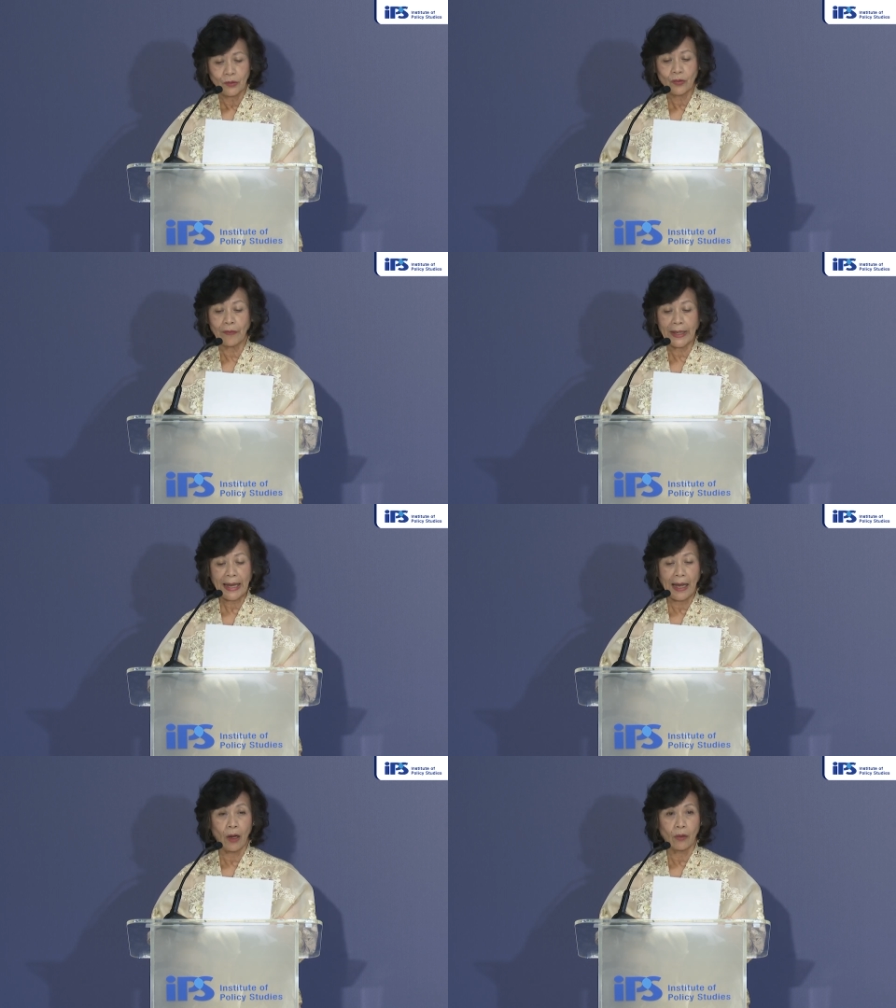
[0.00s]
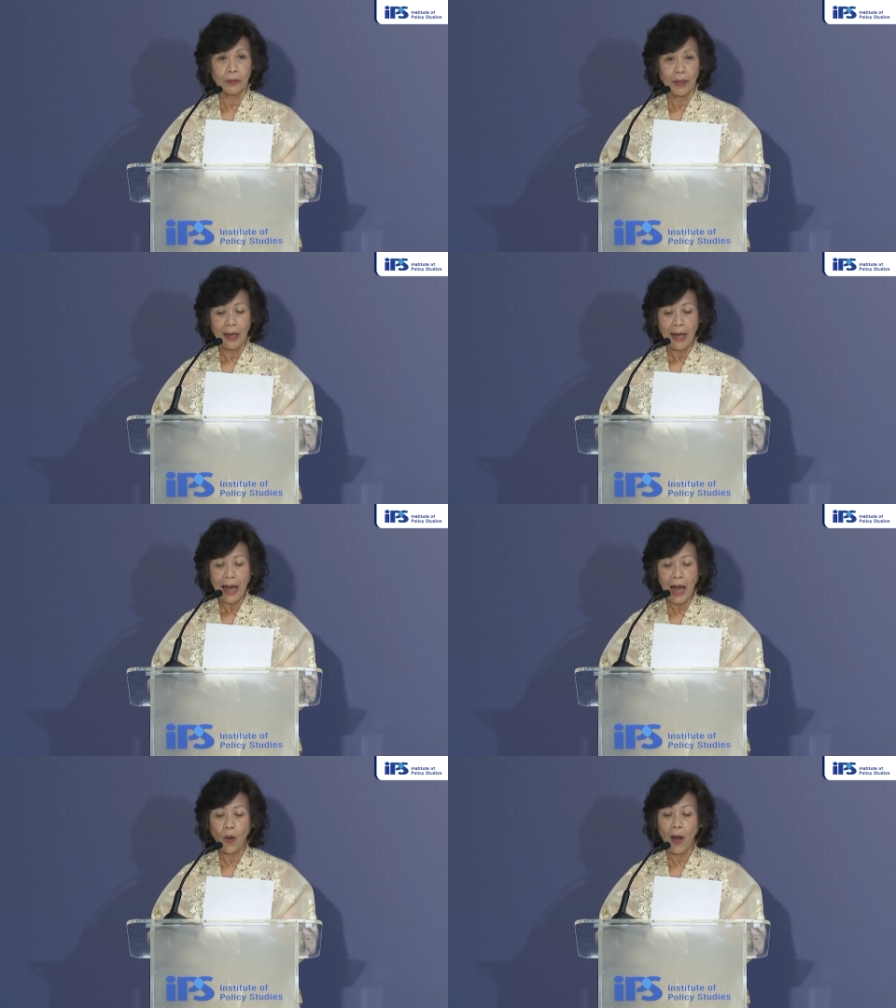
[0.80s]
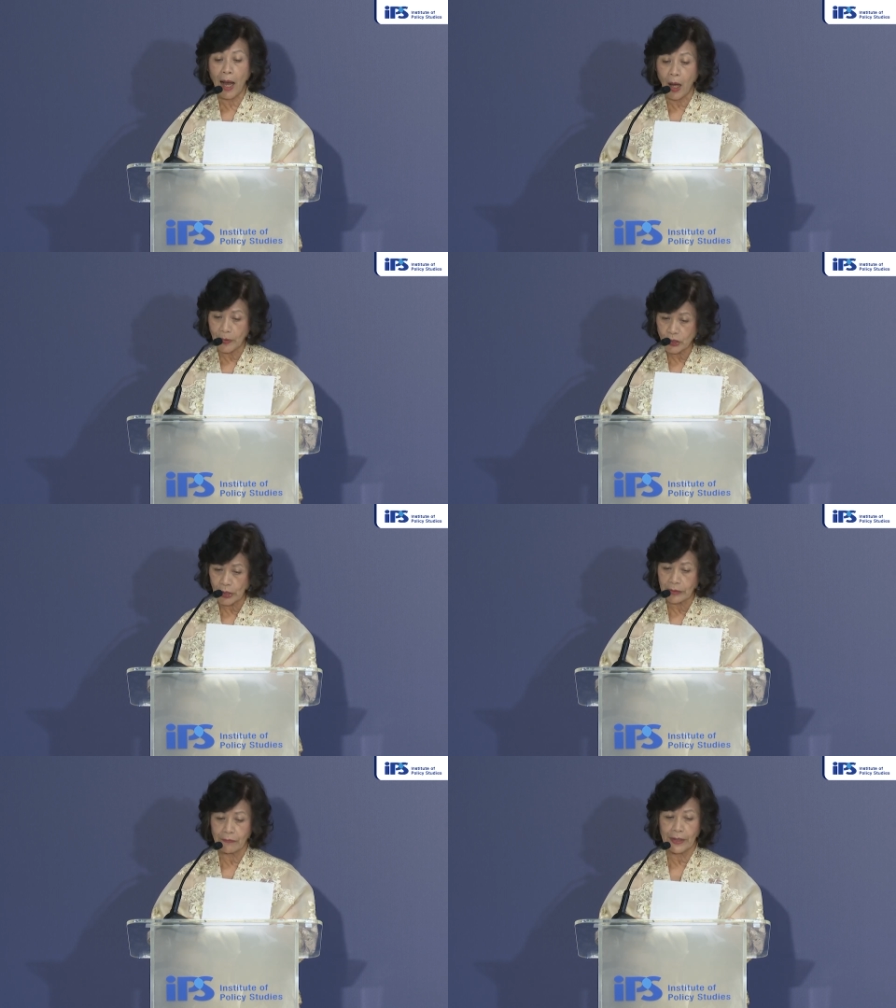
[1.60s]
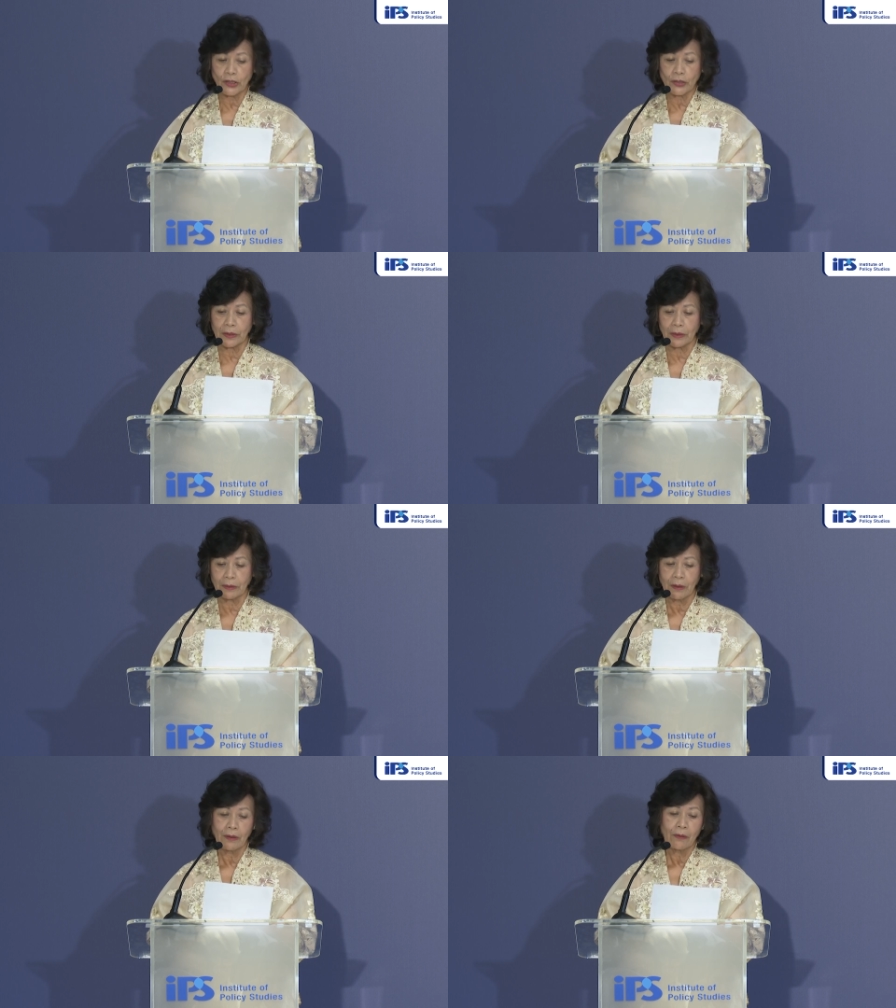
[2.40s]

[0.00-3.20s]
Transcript: to recount how our generation